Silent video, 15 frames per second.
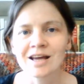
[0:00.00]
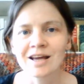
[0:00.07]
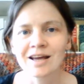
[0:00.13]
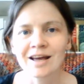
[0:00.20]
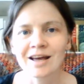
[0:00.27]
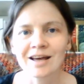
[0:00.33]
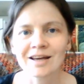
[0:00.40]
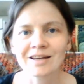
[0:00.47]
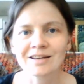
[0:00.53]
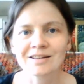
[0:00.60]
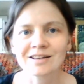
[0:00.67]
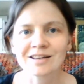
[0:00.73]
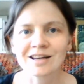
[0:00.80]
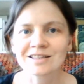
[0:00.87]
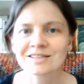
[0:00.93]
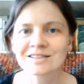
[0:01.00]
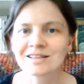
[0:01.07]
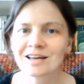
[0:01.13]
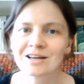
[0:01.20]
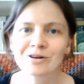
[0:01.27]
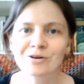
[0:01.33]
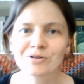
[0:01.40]
And I'd like to say
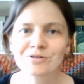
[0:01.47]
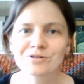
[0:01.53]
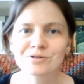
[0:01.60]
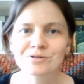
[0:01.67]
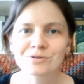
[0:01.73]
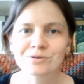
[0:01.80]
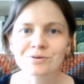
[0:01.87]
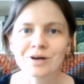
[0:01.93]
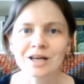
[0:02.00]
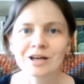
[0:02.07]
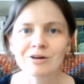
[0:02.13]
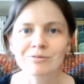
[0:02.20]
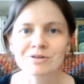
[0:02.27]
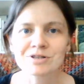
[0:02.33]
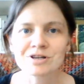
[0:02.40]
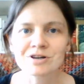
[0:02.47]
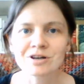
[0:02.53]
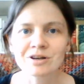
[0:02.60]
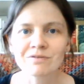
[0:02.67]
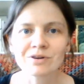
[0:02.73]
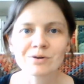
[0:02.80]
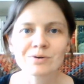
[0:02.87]
hello to any returning
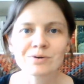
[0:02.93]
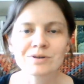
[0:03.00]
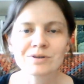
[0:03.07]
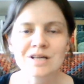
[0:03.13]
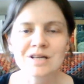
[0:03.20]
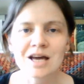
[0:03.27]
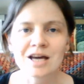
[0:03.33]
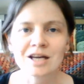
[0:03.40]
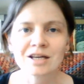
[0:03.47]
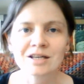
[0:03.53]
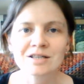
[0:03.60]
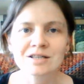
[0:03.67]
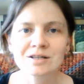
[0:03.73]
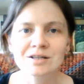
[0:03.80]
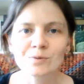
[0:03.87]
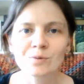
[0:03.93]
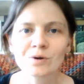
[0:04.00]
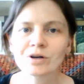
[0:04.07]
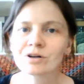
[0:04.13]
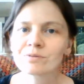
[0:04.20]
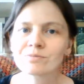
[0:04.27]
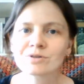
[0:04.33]
viewers and
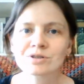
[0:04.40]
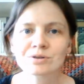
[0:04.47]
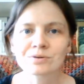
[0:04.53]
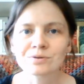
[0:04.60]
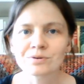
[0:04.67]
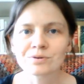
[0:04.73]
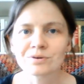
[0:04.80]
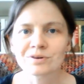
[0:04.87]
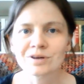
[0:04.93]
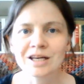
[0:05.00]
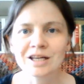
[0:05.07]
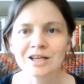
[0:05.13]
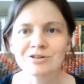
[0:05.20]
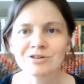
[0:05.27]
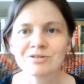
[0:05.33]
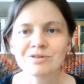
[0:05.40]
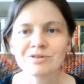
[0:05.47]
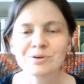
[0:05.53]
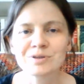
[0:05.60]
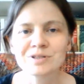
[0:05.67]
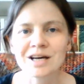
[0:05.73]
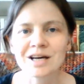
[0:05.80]
welcome to any new
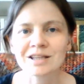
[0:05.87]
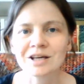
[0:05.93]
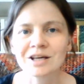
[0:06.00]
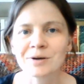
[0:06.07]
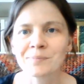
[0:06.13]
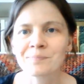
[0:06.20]
viewers out there.